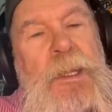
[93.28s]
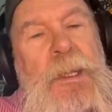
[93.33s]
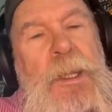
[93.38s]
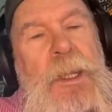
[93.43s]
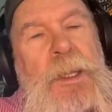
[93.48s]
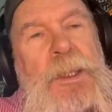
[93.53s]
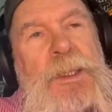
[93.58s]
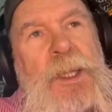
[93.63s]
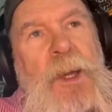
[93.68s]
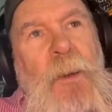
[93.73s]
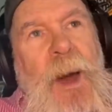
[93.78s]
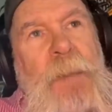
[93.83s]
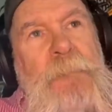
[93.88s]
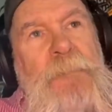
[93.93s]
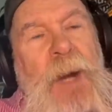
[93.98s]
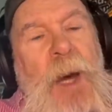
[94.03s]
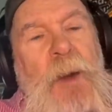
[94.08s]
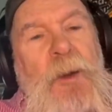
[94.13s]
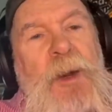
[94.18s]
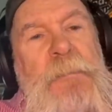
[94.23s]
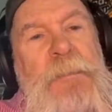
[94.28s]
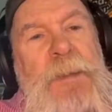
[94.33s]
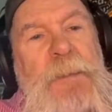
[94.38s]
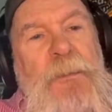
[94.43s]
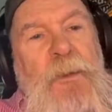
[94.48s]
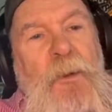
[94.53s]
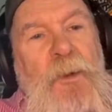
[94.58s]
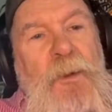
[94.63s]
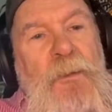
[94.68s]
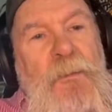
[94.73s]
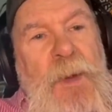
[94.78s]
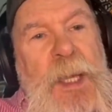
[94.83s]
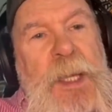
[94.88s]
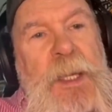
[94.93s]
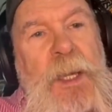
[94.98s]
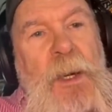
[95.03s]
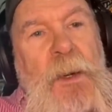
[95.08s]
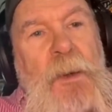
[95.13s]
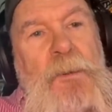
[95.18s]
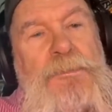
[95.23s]
So I brought him to Puerto
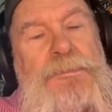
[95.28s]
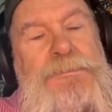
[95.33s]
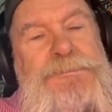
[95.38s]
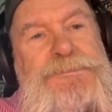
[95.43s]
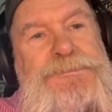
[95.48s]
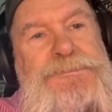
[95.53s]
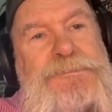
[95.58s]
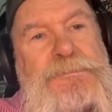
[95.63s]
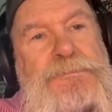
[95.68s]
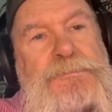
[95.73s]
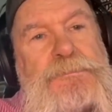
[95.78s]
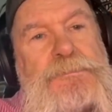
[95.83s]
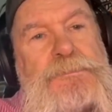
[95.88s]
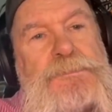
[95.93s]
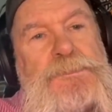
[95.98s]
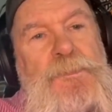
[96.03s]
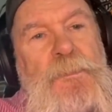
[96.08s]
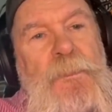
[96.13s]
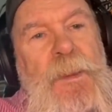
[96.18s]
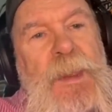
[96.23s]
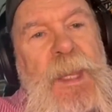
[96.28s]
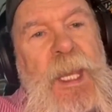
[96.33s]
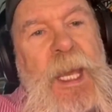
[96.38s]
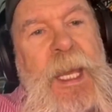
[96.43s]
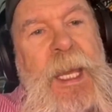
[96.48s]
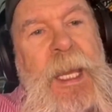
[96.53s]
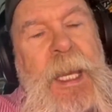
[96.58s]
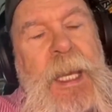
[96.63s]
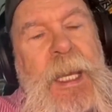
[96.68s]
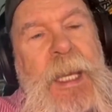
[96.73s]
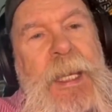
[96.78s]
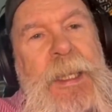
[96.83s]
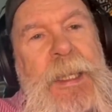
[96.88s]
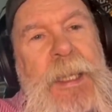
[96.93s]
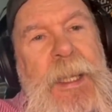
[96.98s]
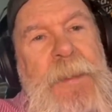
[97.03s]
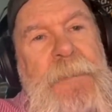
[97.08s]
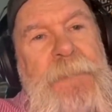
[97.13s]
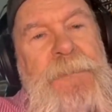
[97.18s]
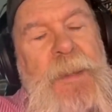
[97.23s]
Rico and
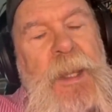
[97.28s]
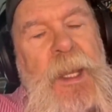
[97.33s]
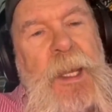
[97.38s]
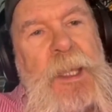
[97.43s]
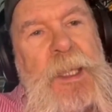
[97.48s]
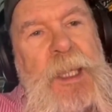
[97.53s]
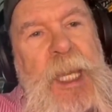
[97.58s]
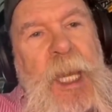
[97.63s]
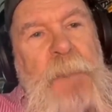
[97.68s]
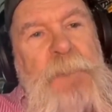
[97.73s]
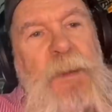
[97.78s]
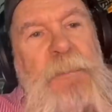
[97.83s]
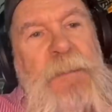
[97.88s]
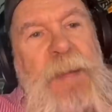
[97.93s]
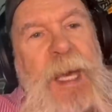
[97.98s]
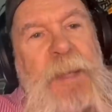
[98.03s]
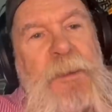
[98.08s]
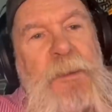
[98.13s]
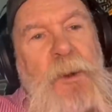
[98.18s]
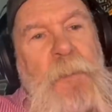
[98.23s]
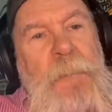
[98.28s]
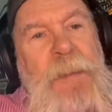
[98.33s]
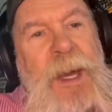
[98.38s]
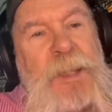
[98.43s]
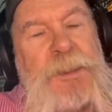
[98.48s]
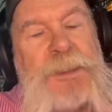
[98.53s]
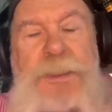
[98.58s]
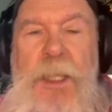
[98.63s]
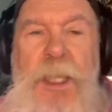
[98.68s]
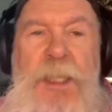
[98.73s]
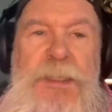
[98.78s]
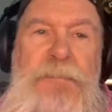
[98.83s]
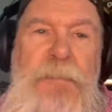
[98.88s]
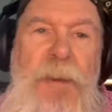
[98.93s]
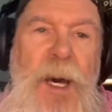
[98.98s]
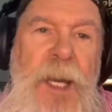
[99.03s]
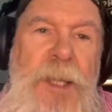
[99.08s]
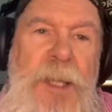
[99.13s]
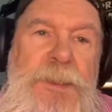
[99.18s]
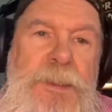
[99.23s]
kept him down there about 6
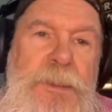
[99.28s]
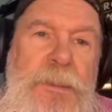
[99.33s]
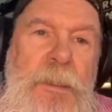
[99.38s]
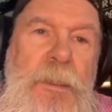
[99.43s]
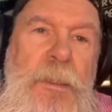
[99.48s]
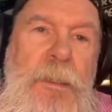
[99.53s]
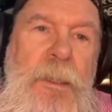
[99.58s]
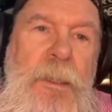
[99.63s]
months.